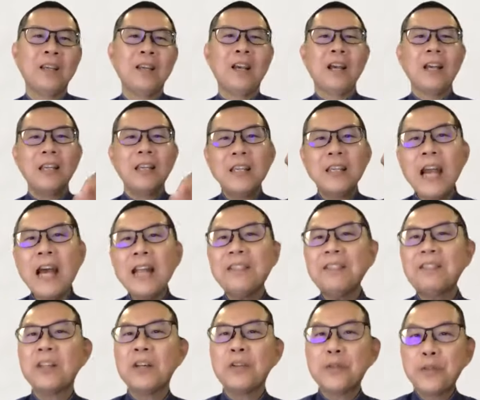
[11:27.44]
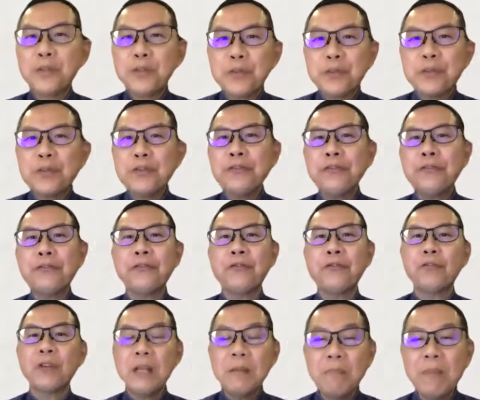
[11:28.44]
Yet the truth
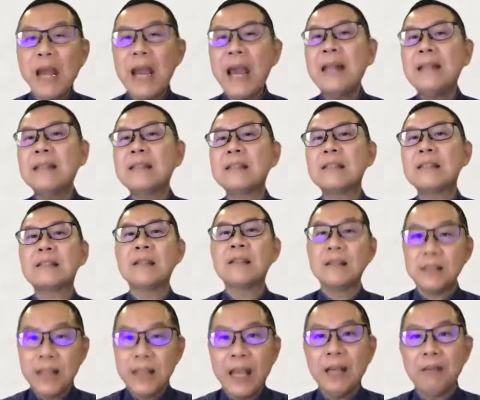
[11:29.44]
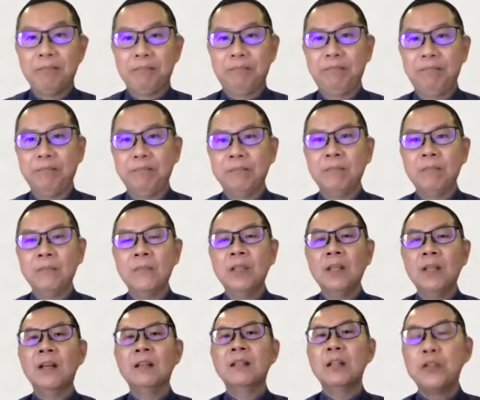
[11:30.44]
remains the same.
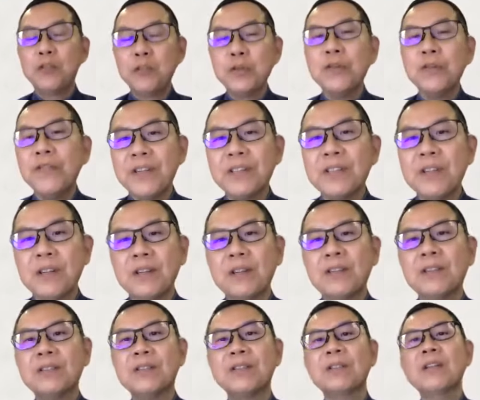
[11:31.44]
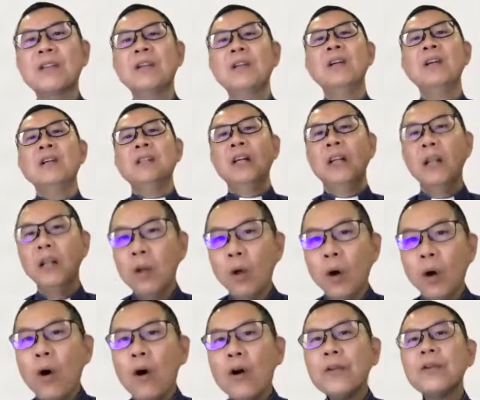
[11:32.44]
The truth is this, the
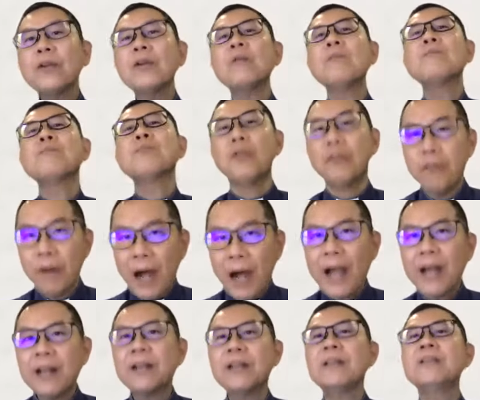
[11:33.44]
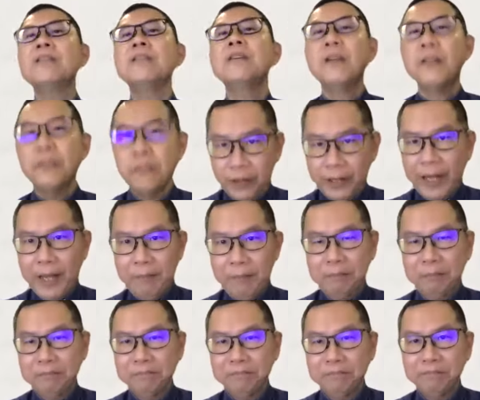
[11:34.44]
Lord provided for
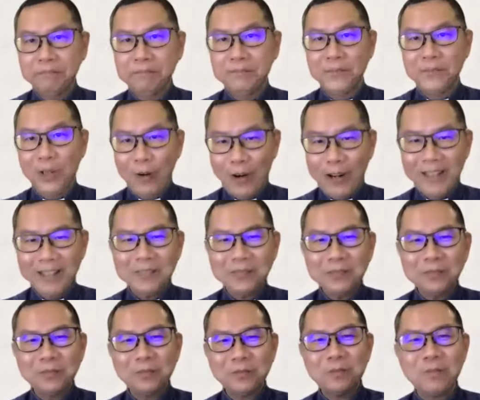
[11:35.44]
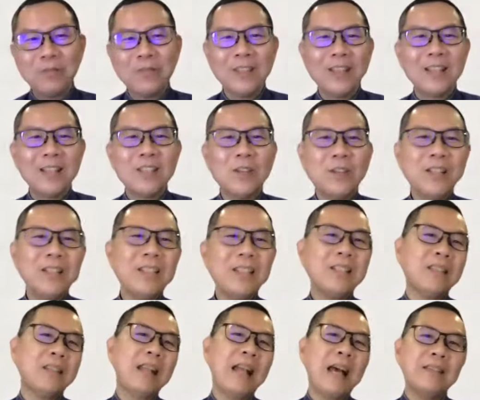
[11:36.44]
them, all right? So this
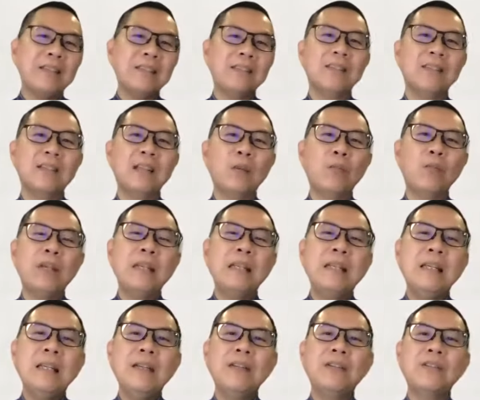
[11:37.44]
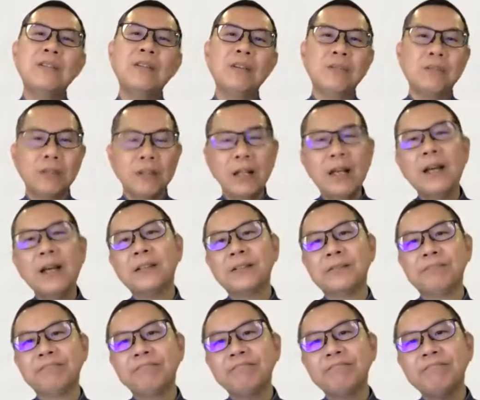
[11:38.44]
is a lesson that we need to
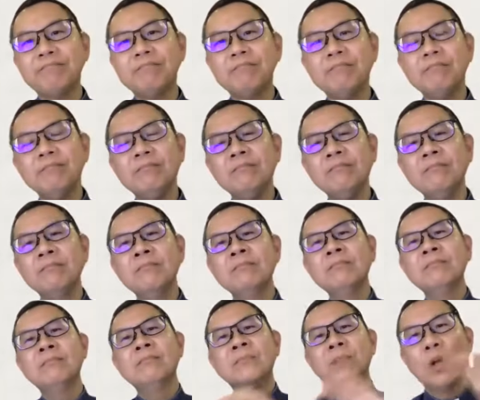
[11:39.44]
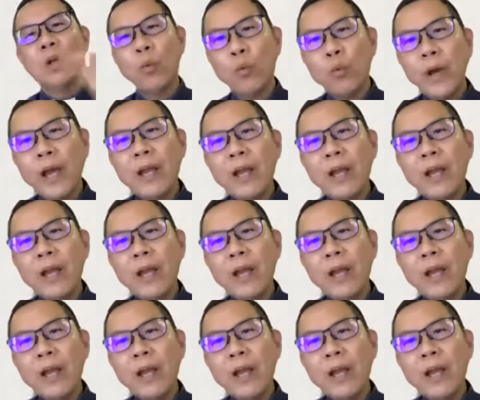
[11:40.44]
learn. The way